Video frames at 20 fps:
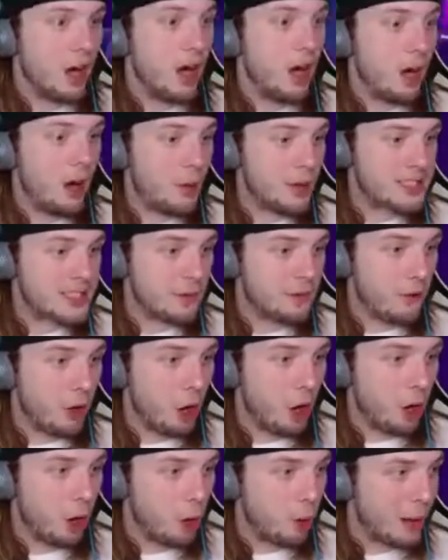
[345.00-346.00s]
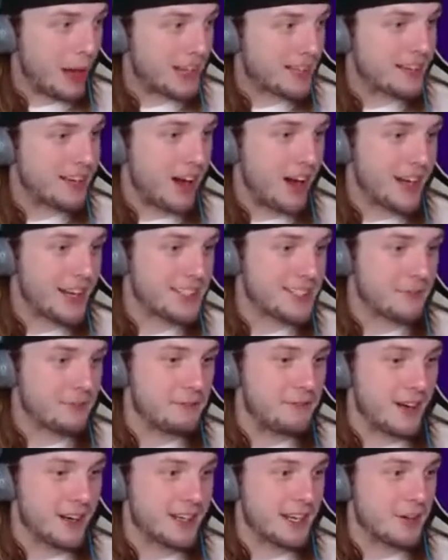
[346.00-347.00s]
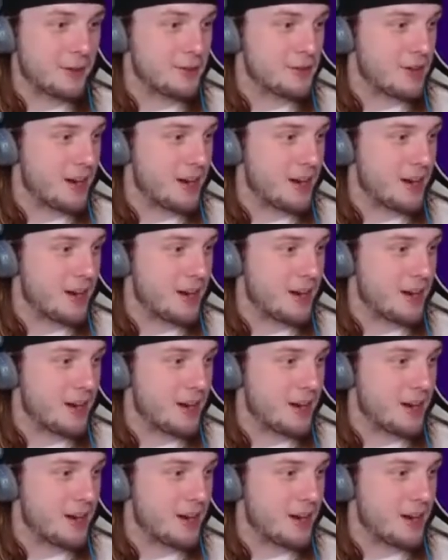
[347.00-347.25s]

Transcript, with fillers: Oh, it's a, oh my god, it's a fucking